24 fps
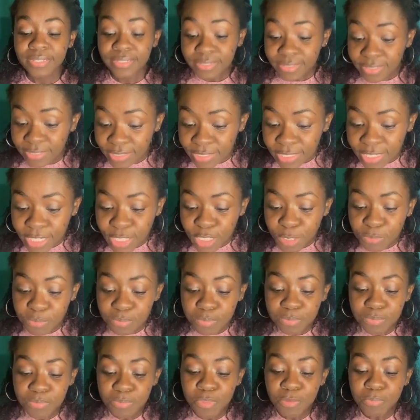To teach
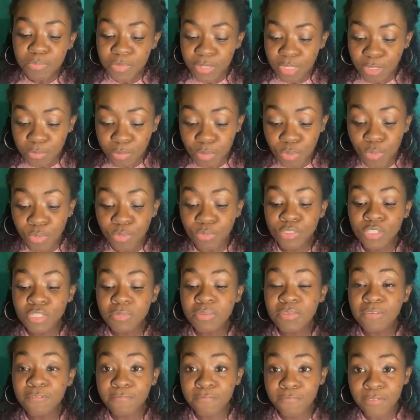the people to
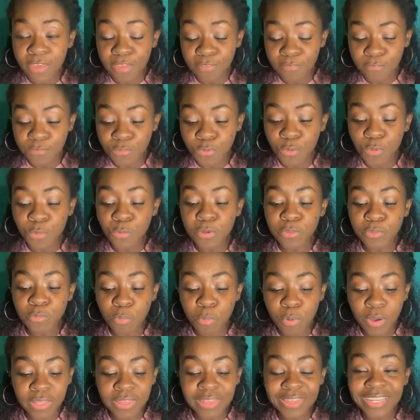be faithful with
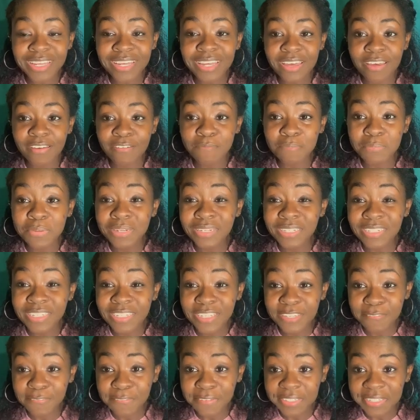what they have been
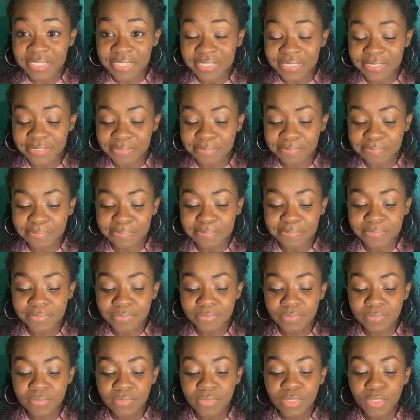given.
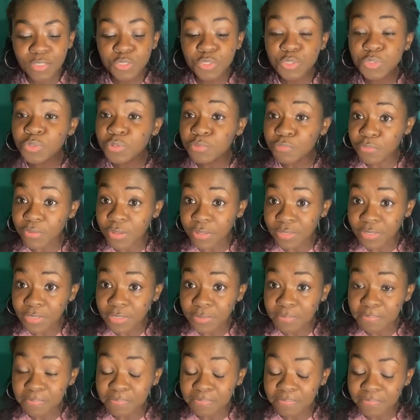True or false?